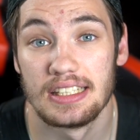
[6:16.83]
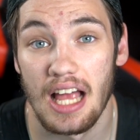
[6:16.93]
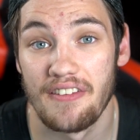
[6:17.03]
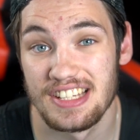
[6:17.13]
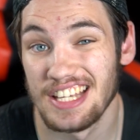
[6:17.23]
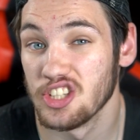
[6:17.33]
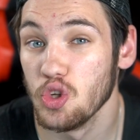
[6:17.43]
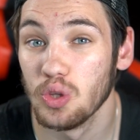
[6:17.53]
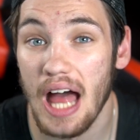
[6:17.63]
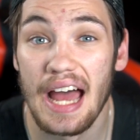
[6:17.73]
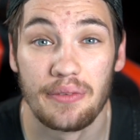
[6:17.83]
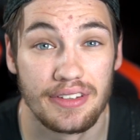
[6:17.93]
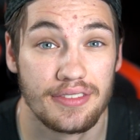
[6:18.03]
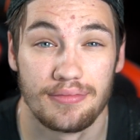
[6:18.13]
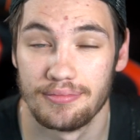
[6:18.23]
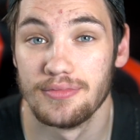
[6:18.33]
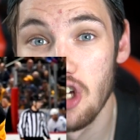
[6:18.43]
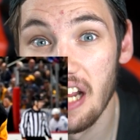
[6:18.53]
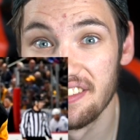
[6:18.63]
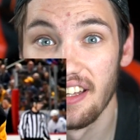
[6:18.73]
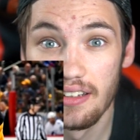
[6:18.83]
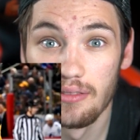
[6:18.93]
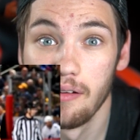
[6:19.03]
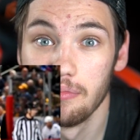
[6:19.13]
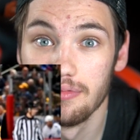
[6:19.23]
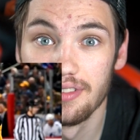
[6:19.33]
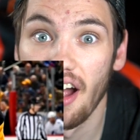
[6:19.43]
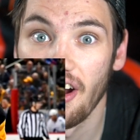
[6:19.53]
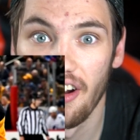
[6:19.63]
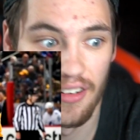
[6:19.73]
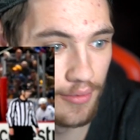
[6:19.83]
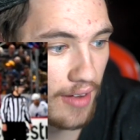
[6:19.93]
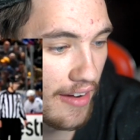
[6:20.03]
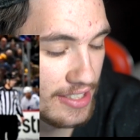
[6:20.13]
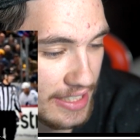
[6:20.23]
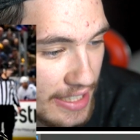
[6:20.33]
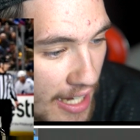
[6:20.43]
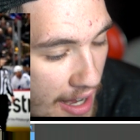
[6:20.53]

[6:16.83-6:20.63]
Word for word: Obviously, he has a new line with Jason, my Zucker, obviously.